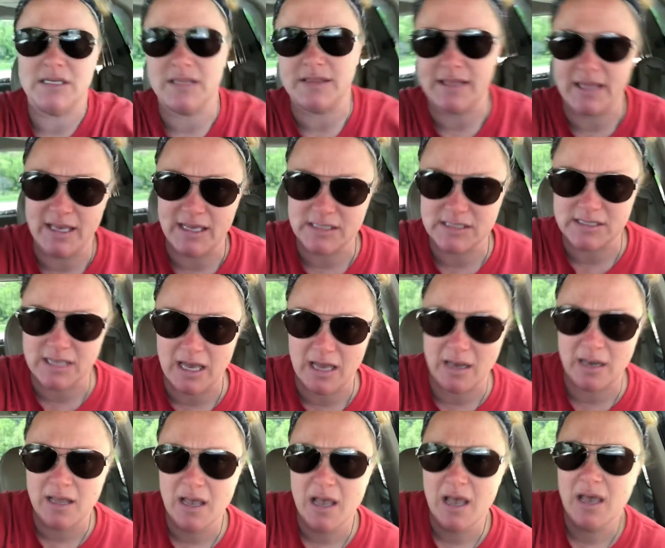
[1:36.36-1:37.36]
things
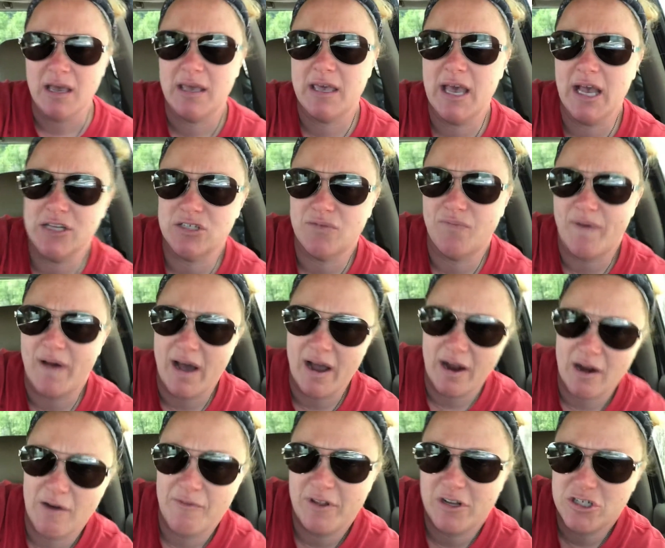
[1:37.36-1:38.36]
that catch
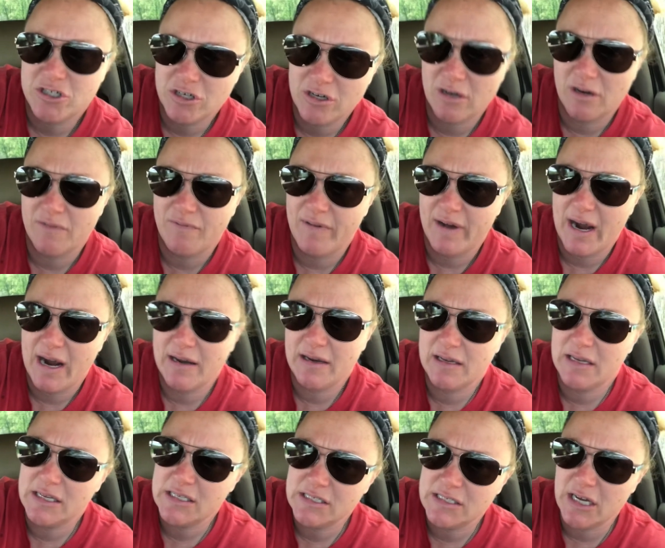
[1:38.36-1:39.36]
fire that you're going to find
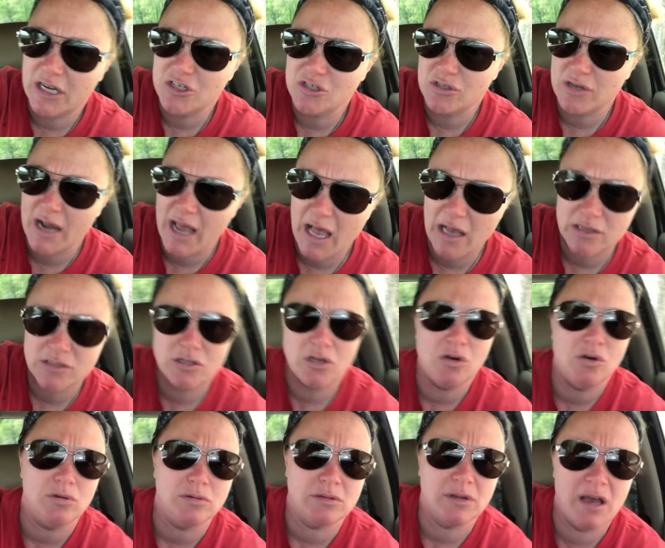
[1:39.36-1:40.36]
inside your
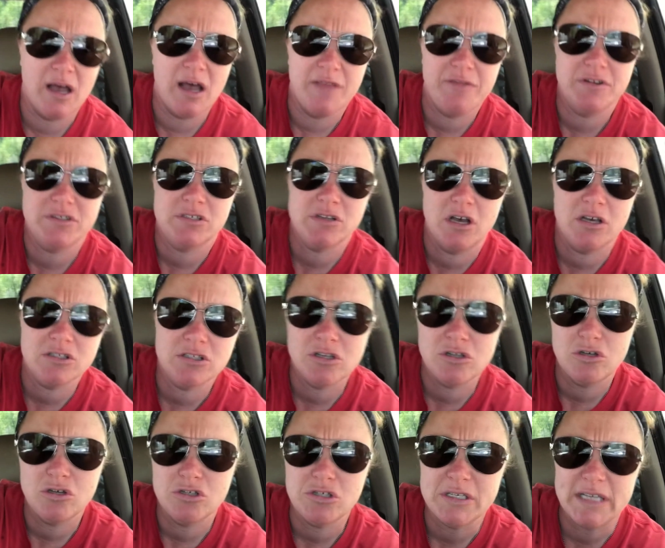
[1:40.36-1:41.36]
household. There's also
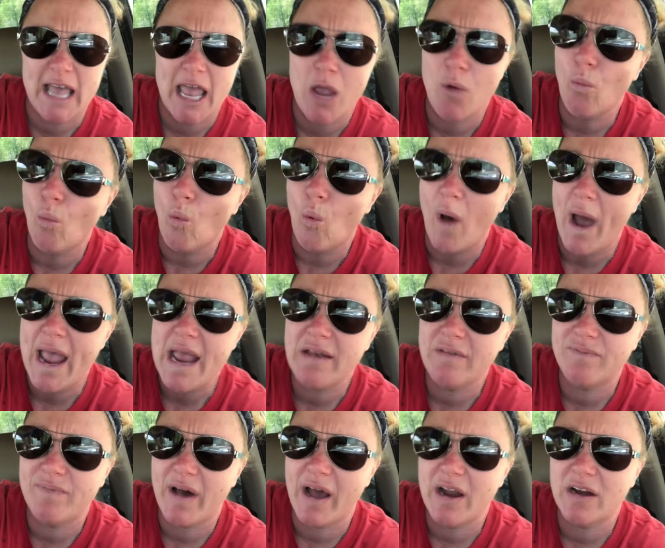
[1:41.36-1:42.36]
usually a white
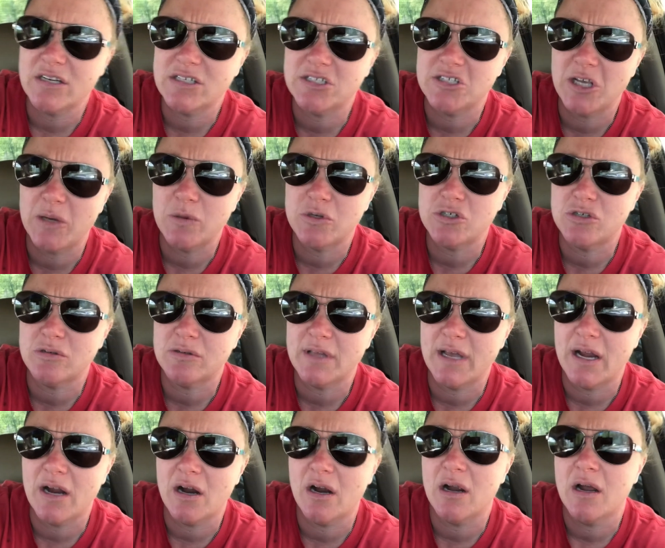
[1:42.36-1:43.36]
fire extinguisher
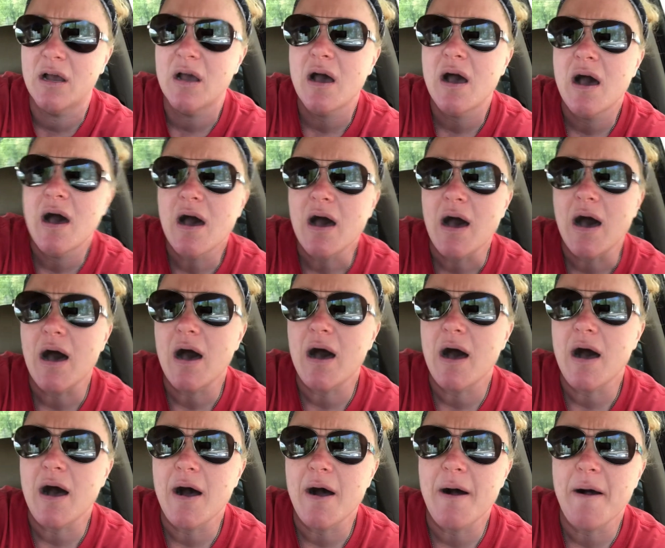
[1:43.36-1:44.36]
there
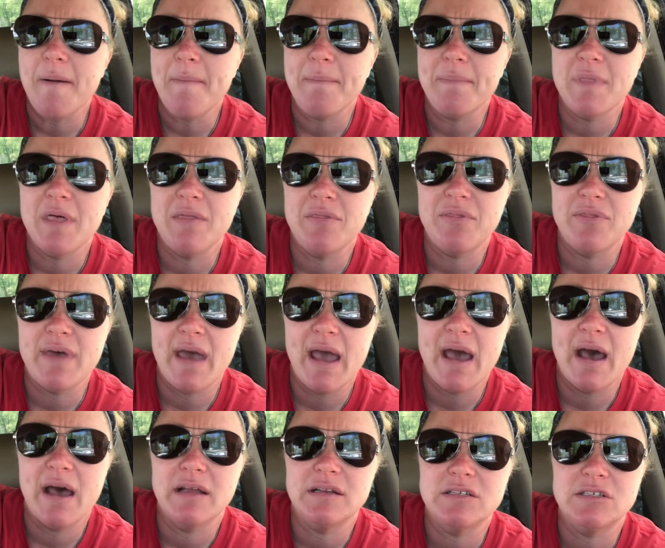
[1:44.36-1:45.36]

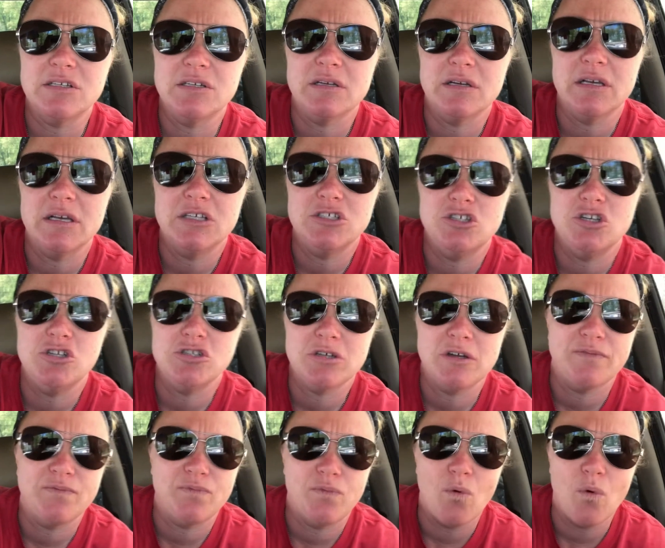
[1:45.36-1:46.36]
that is
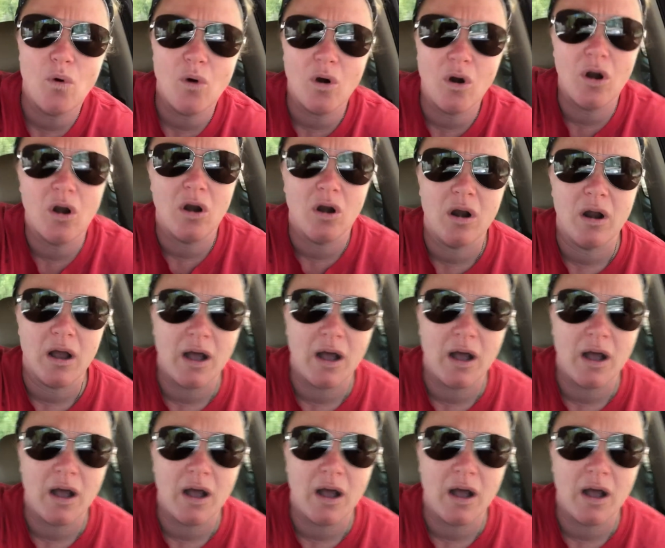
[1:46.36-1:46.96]
usually for